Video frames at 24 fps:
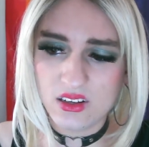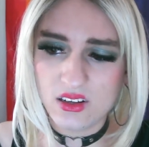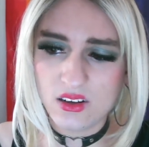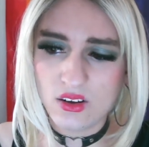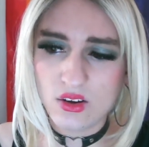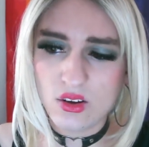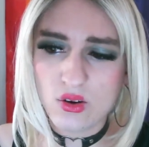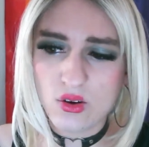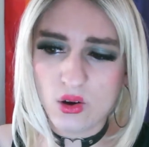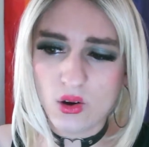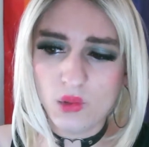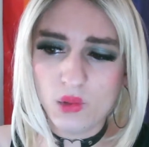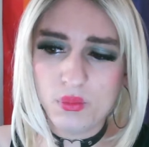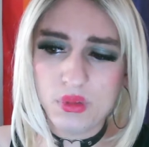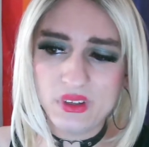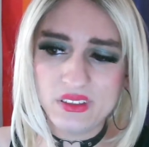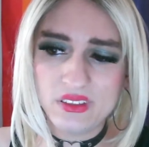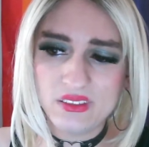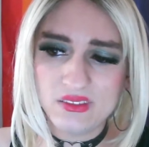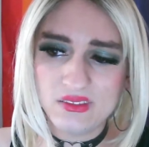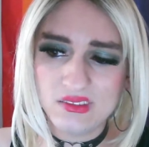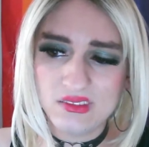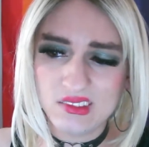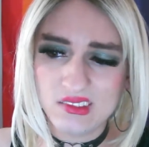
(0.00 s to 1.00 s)

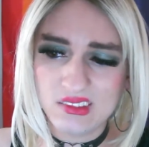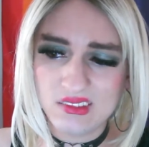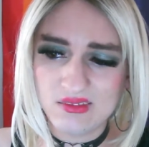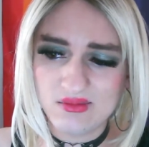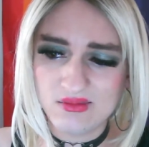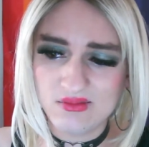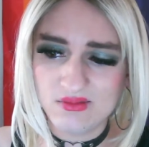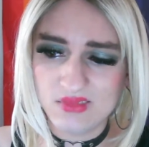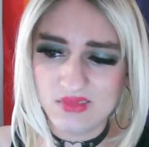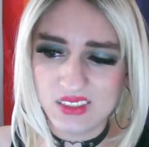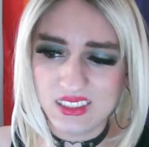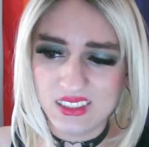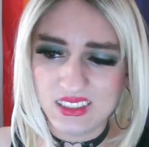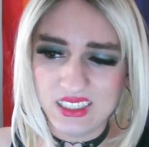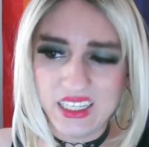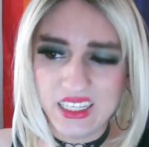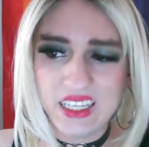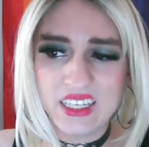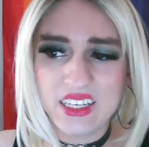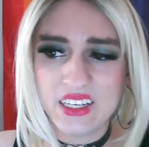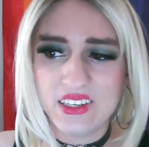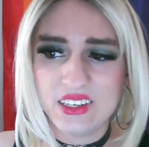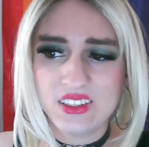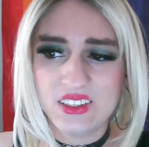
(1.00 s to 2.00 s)
Gulpin,
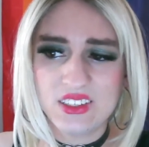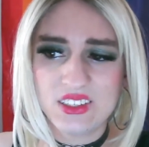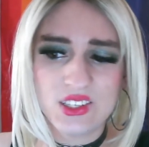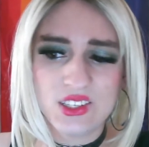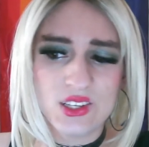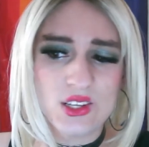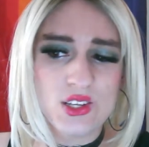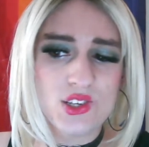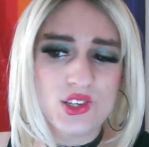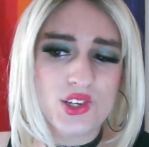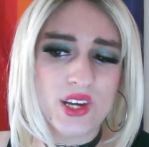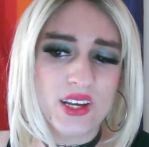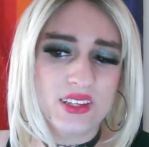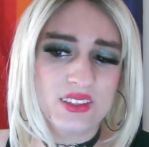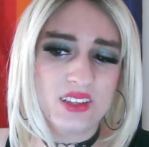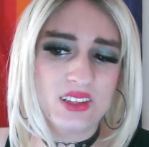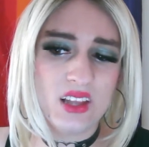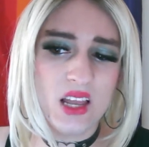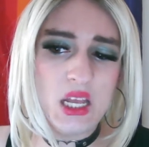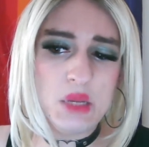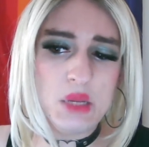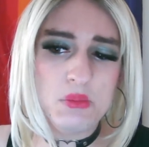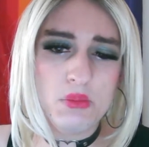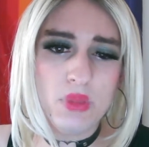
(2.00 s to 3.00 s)
C tier. It's just
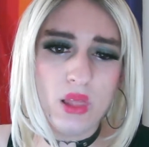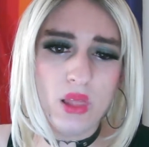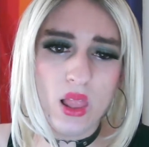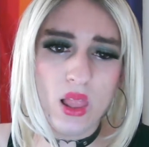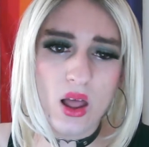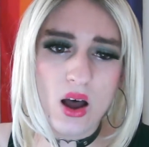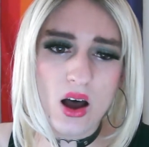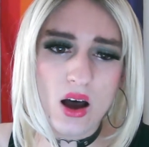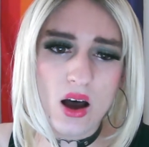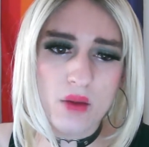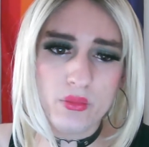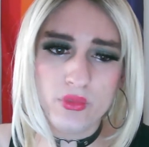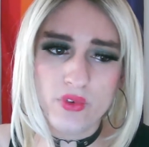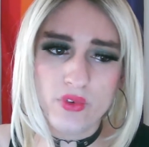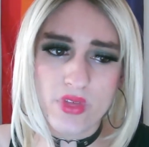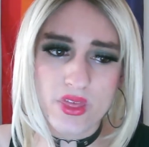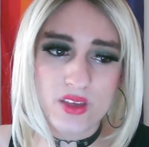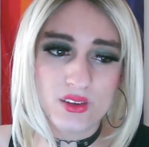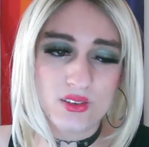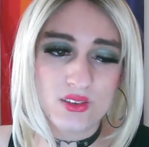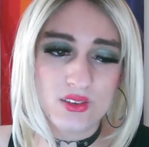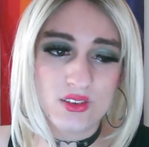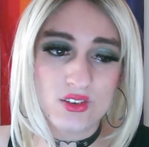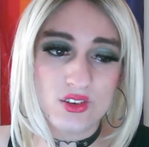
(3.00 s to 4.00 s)
a blob
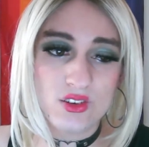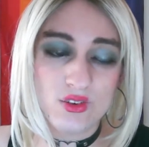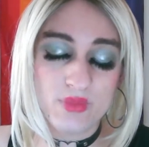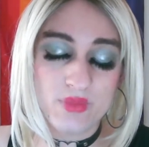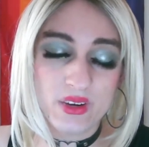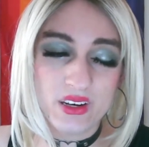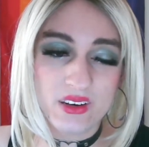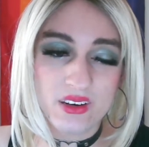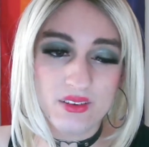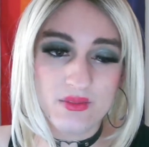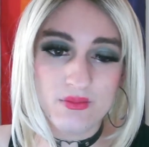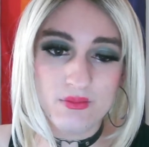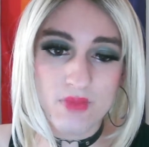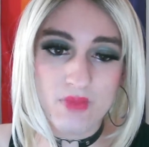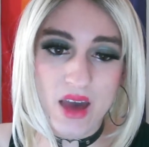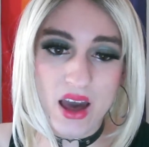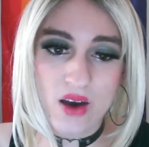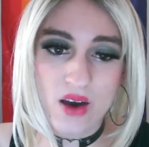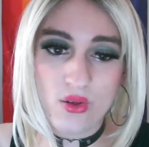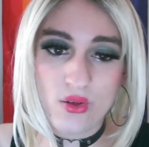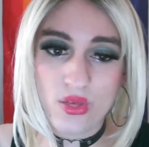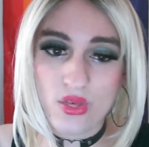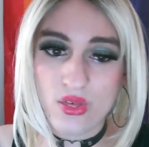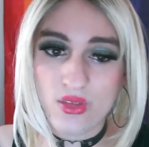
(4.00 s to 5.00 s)
with a stupid
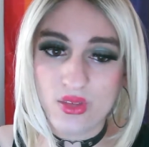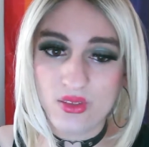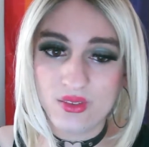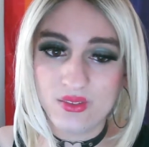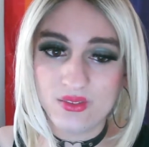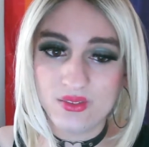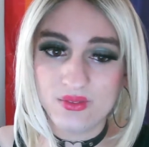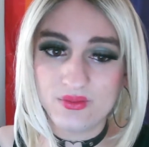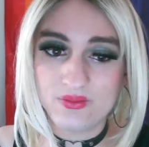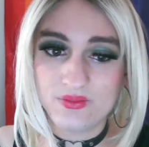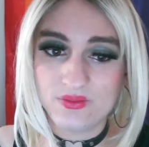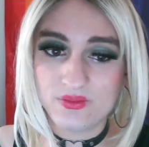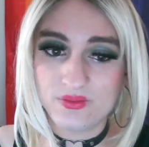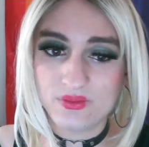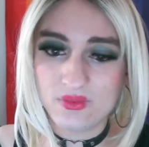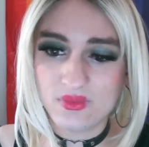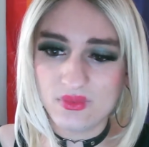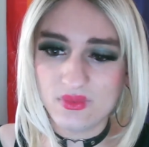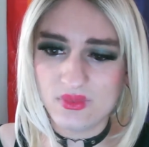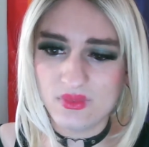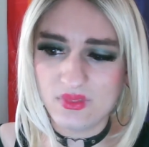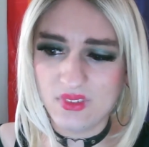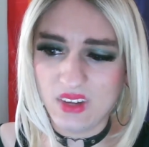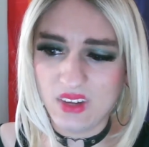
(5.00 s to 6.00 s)
mouth.
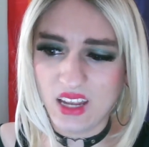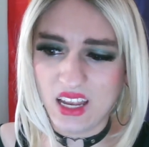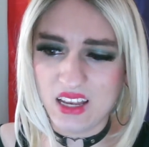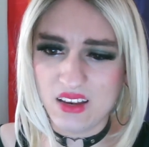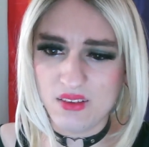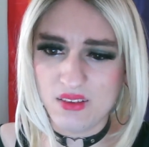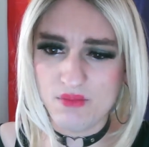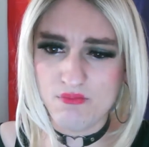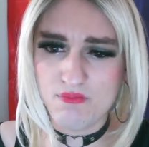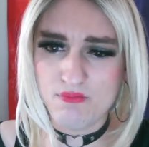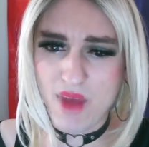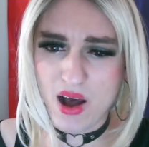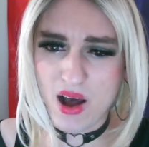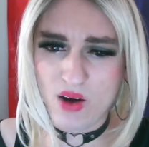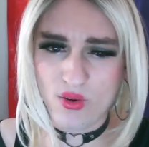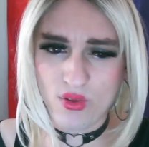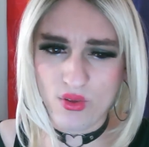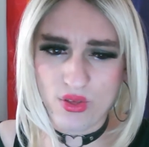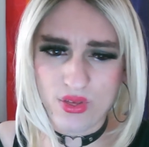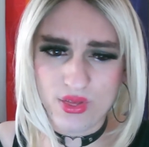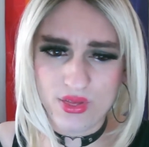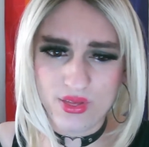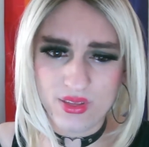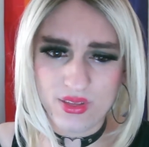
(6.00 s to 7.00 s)
And
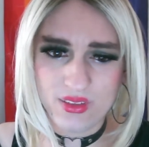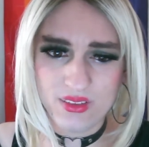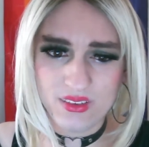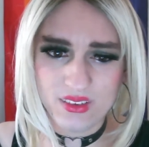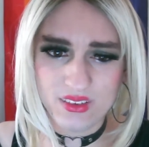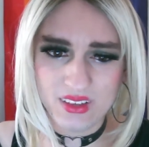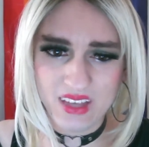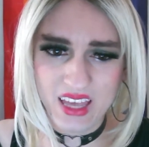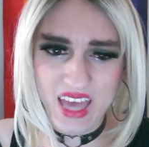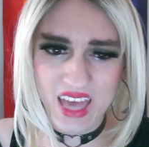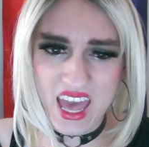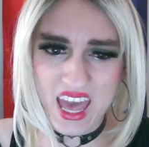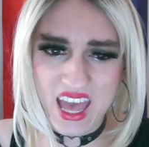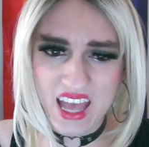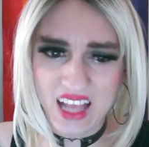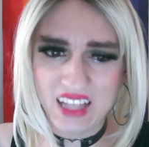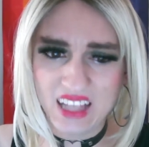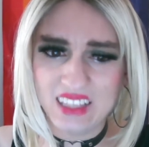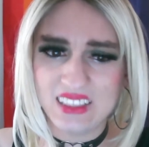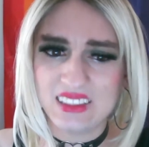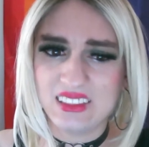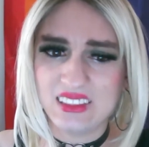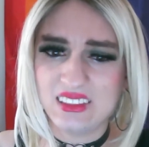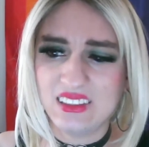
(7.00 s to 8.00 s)
mouth
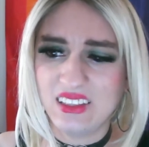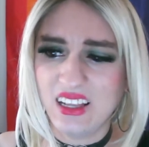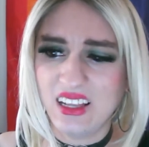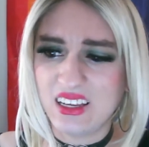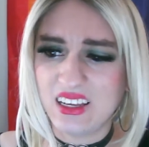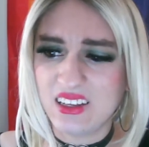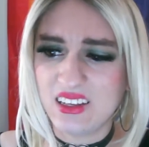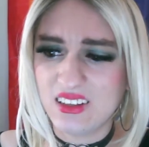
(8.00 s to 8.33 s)
hands, like